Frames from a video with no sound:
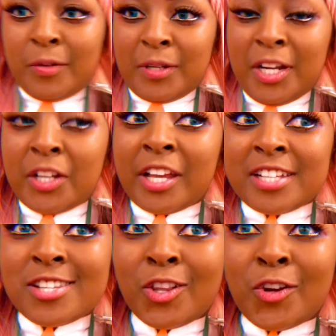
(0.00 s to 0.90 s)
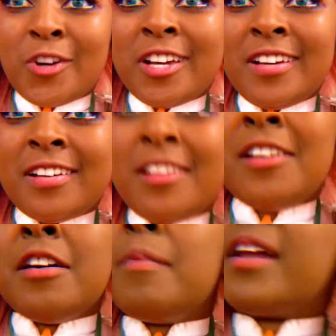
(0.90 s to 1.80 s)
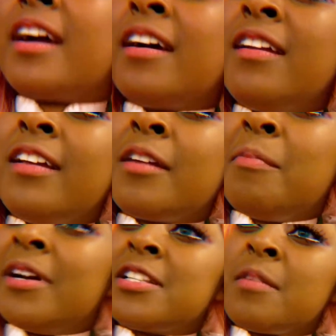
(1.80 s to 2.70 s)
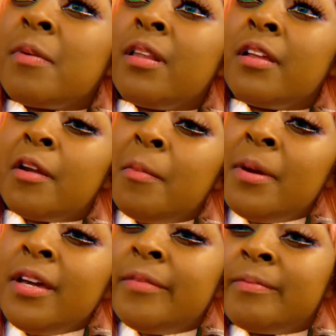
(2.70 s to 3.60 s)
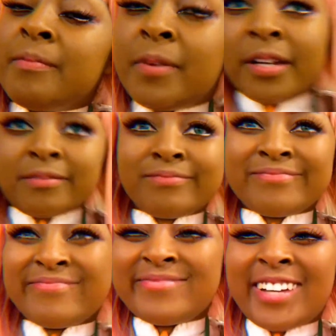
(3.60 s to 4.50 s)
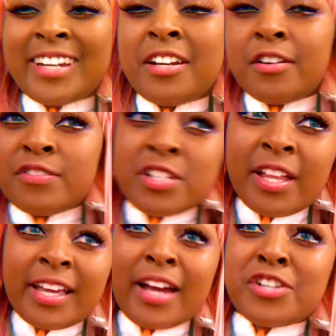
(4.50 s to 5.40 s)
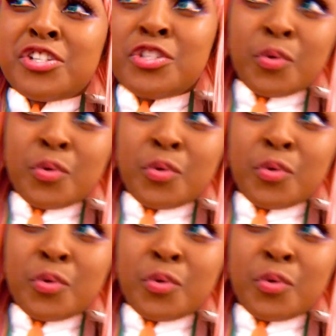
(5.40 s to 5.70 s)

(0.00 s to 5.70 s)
we didn't get to learn it. But I kind of like picked up a little bit, but not enough to like actually